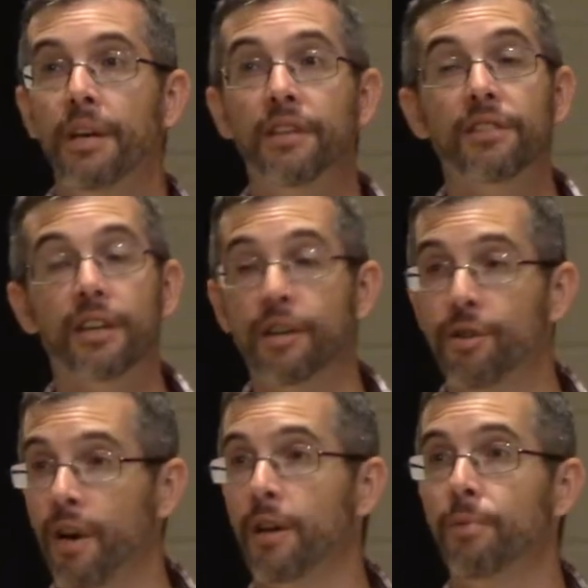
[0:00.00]
it is an
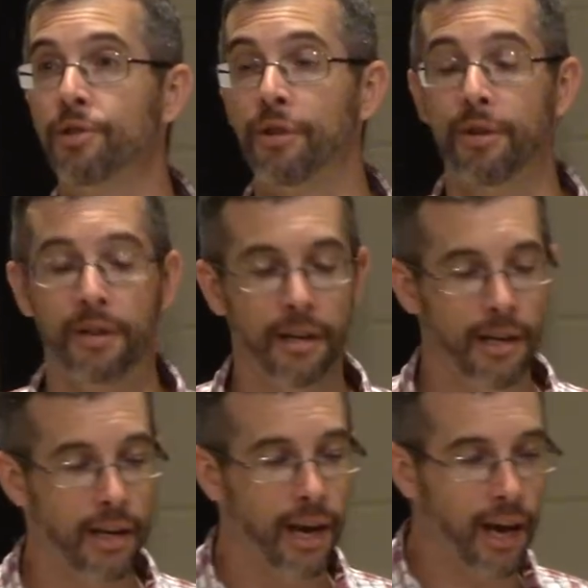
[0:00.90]
incredible journey,
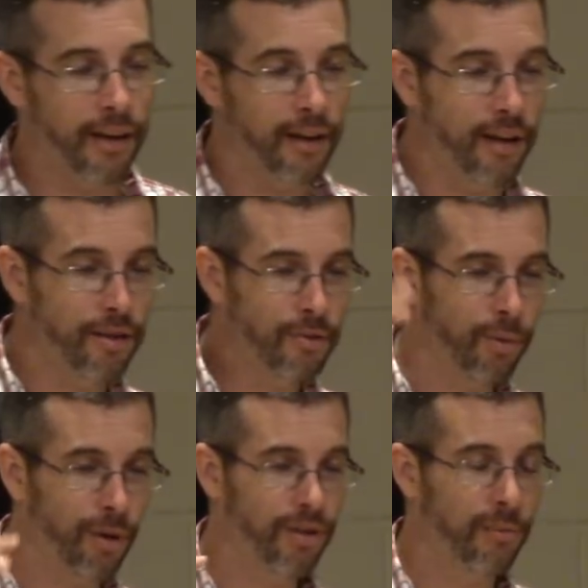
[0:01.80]
and it is
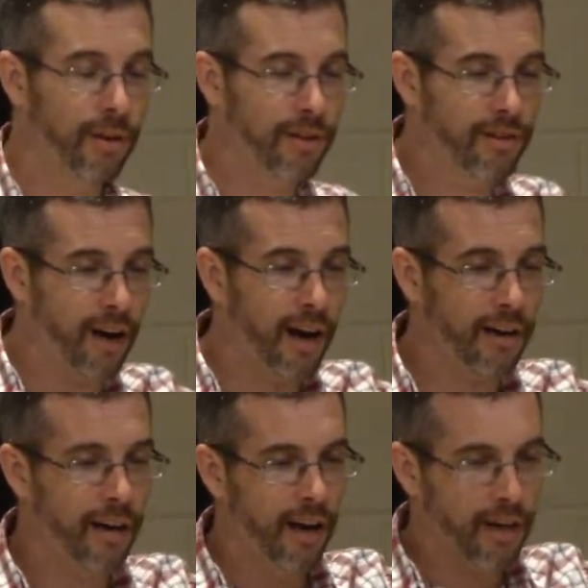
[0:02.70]
worth it because
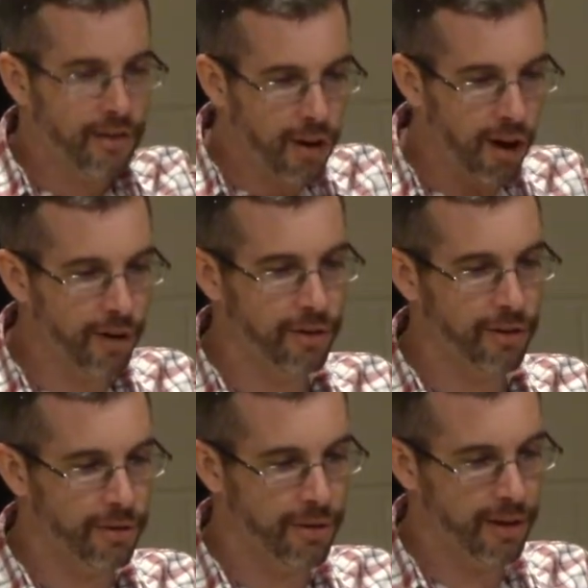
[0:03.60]
God has called
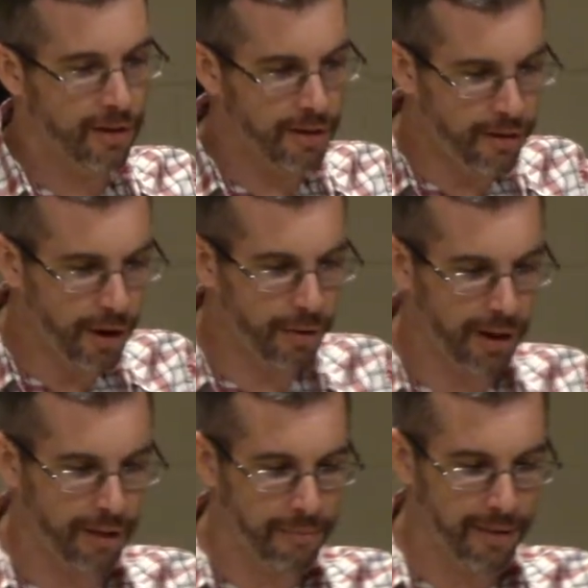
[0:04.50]
you to know
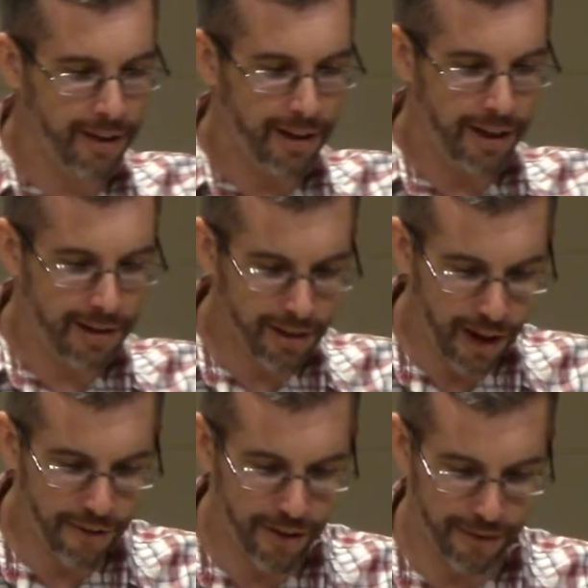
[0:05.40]
Him and to
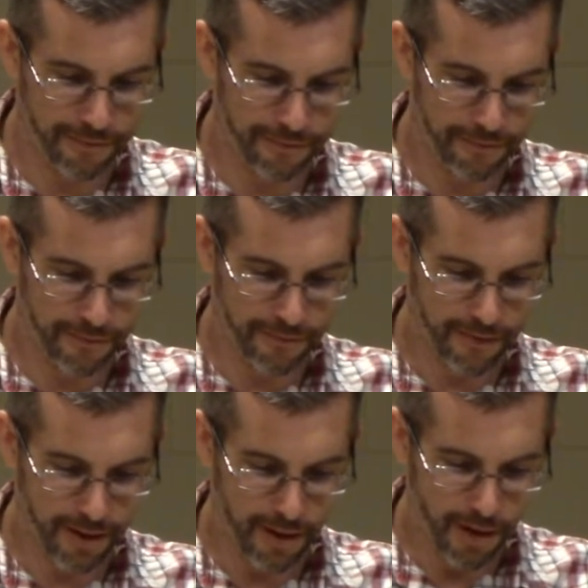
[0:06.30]
love Him.
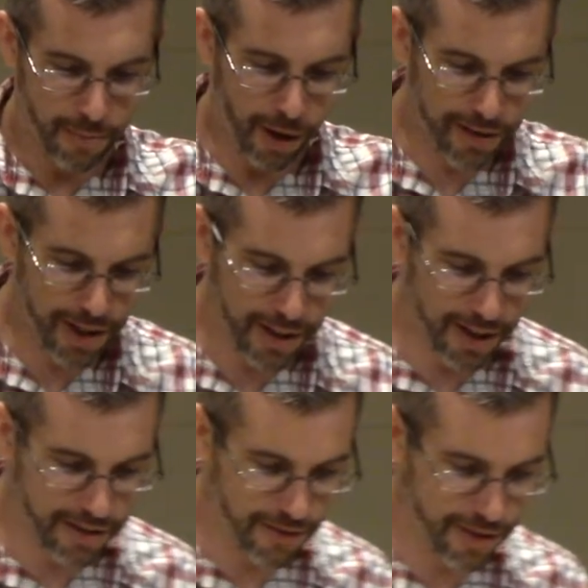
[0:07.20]
Paul said
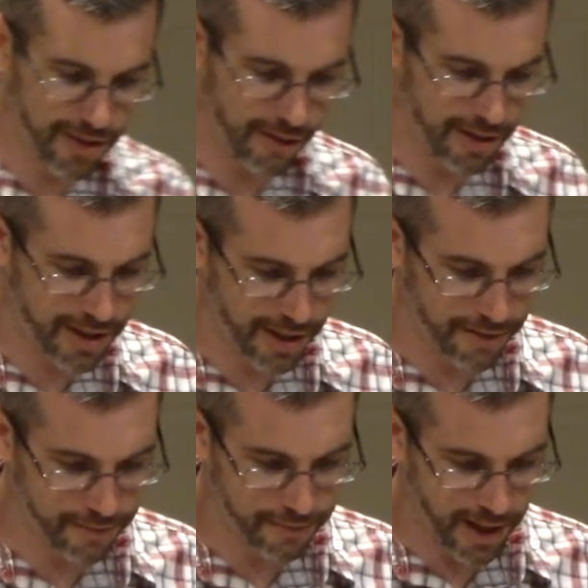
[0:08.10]
this in verse
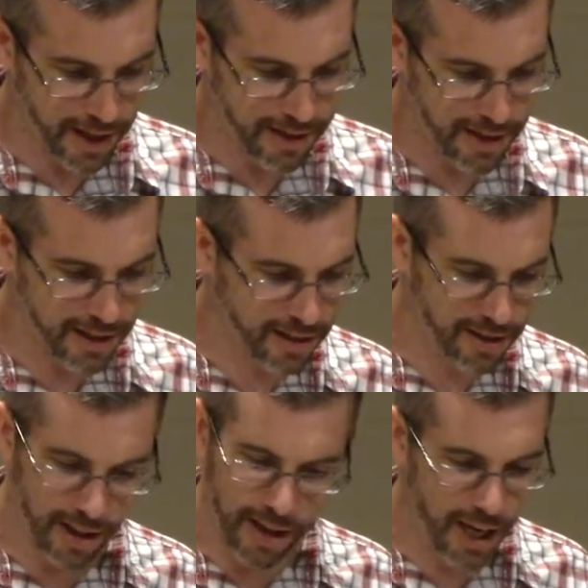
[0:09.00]
17 and 18. He
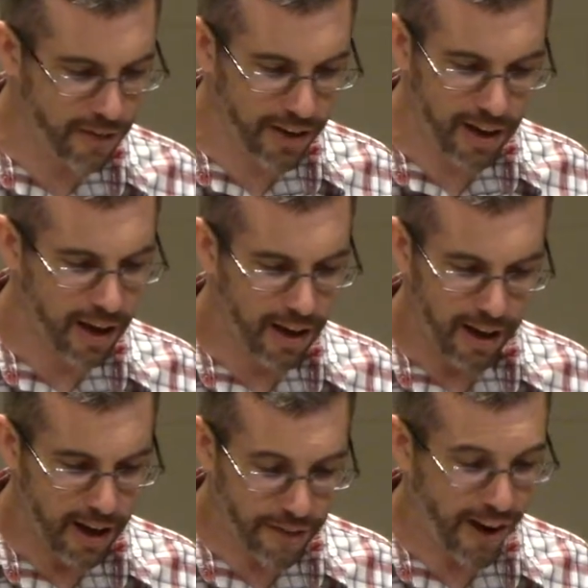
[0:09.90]
says, Even
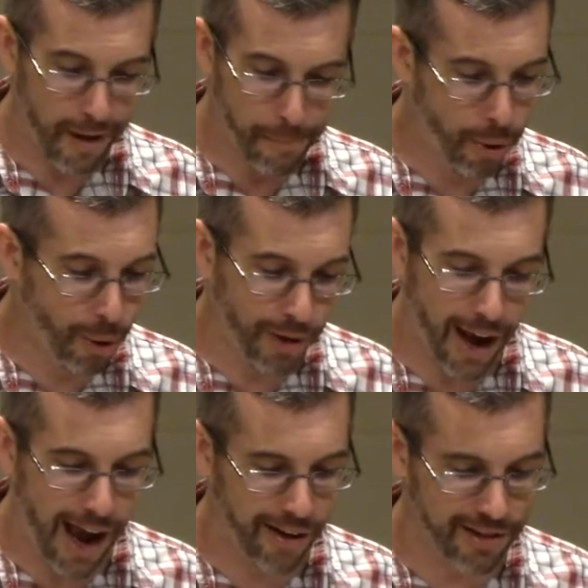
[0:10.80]
if I'm poured
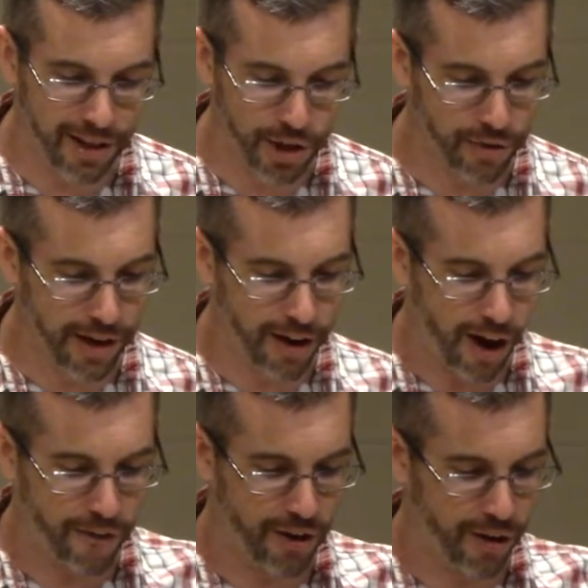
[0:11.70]
out as a drink
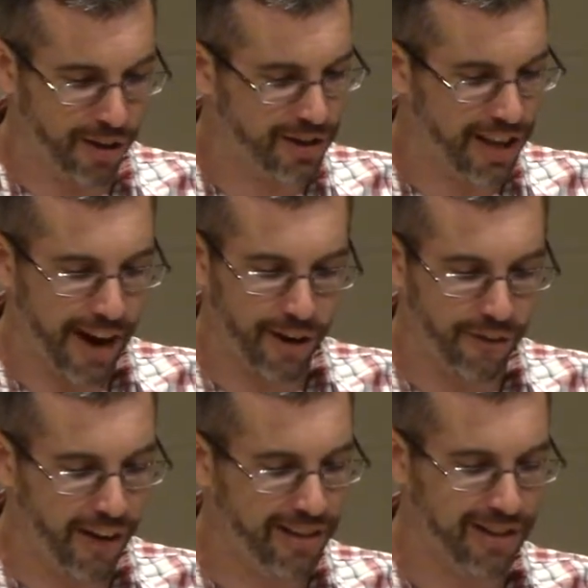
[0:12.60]
offering on the
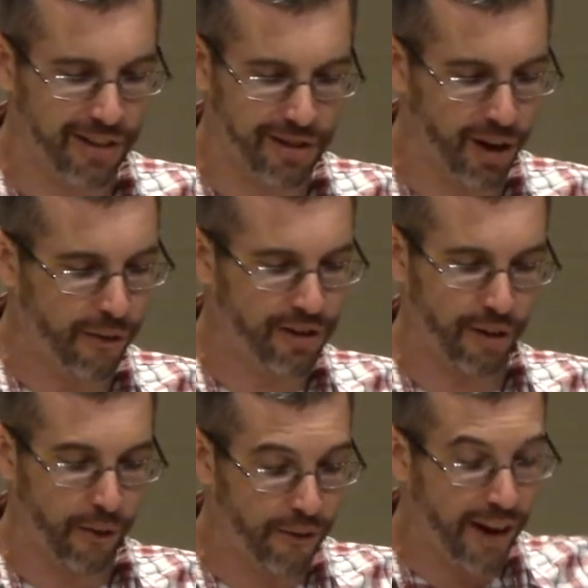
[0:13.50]
sacrifice and the service
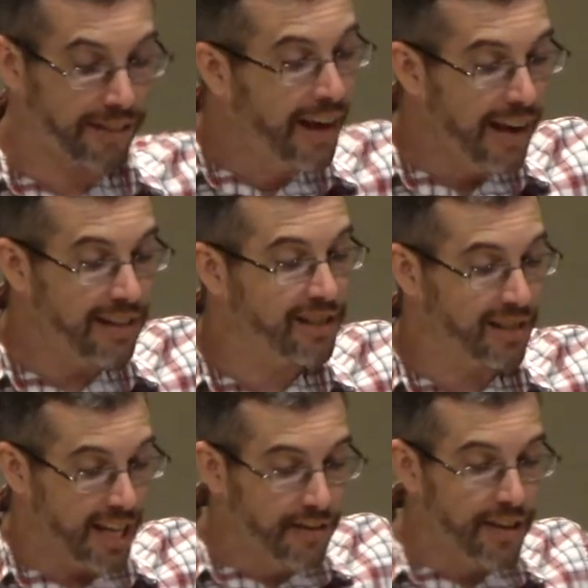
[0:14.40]
of your faith, he says,
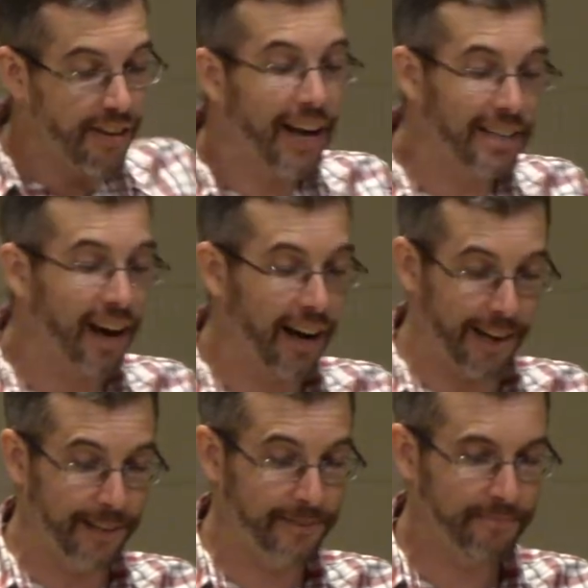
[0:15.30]
Even if I
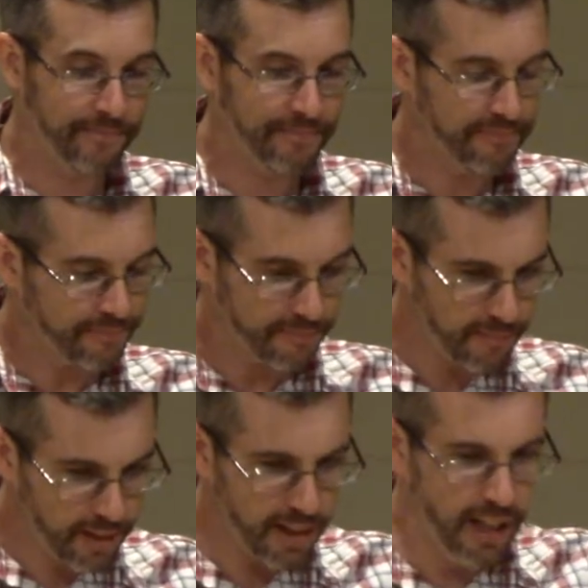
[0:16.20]
die,
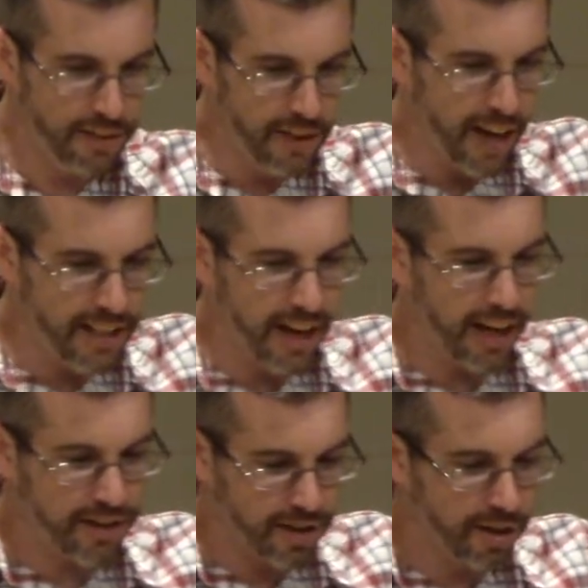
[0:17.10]
even if I
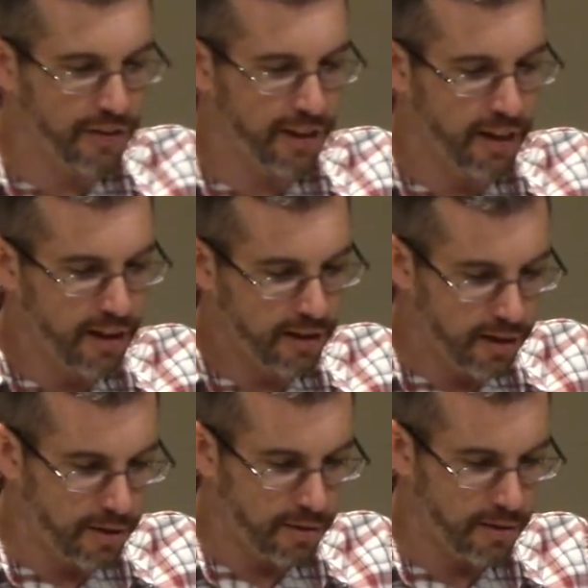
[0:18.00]
die serving
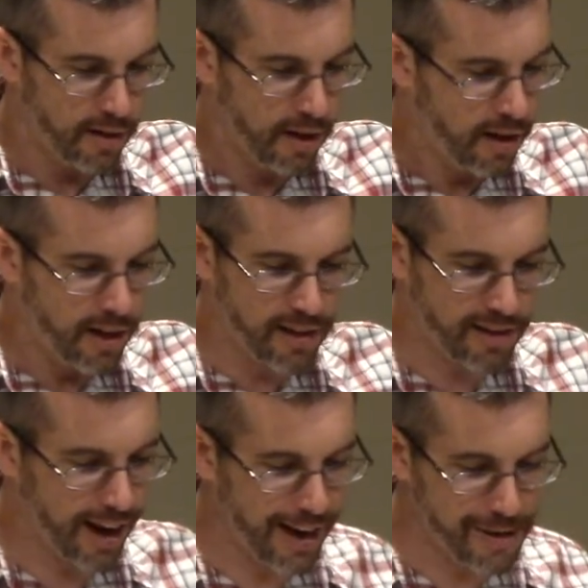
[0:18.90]
you, he
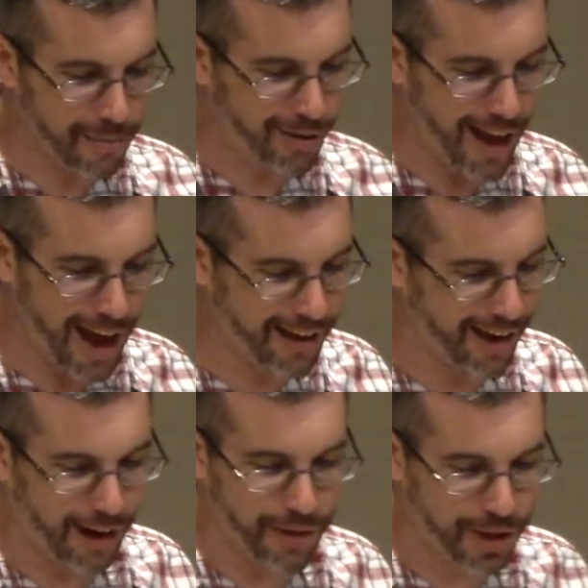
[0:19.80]
says, I am glad
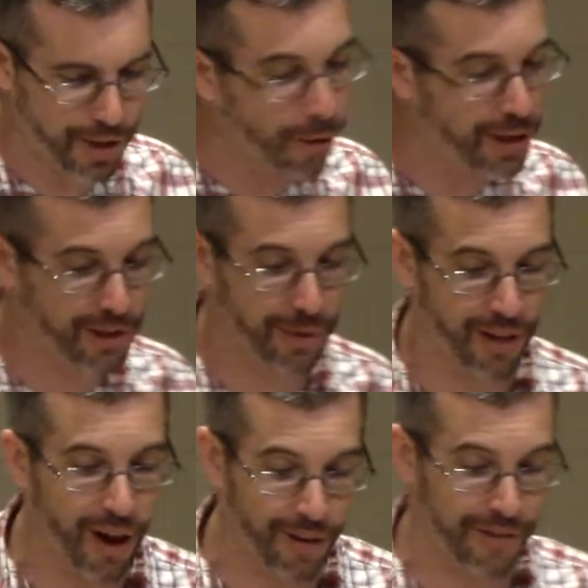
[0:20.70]
and I rejoice with
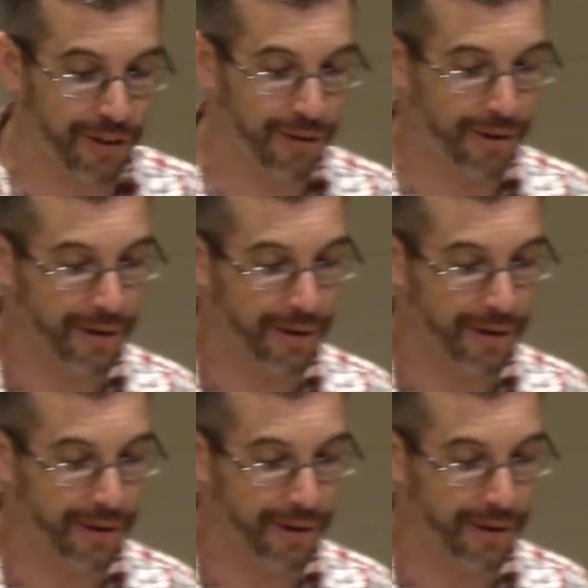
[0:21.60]
all of you.